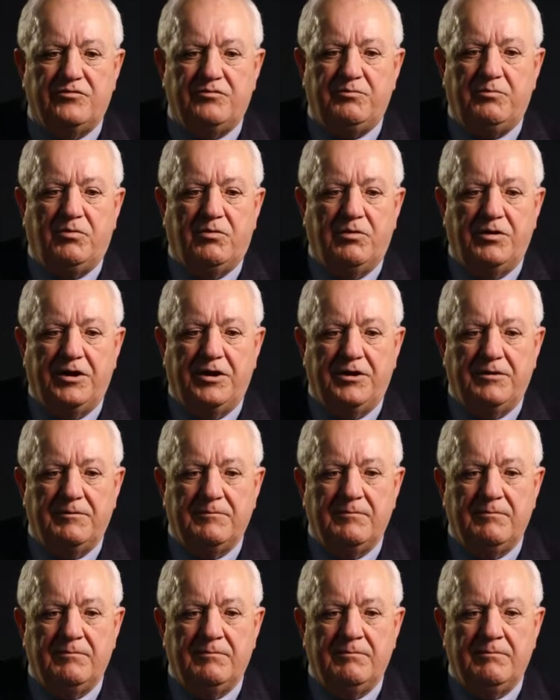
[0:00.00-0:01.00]
was pointing
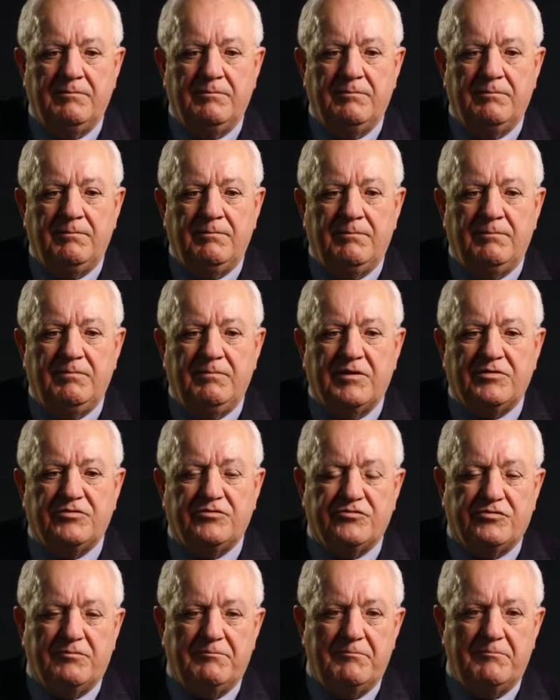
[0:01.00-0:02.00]
that there was a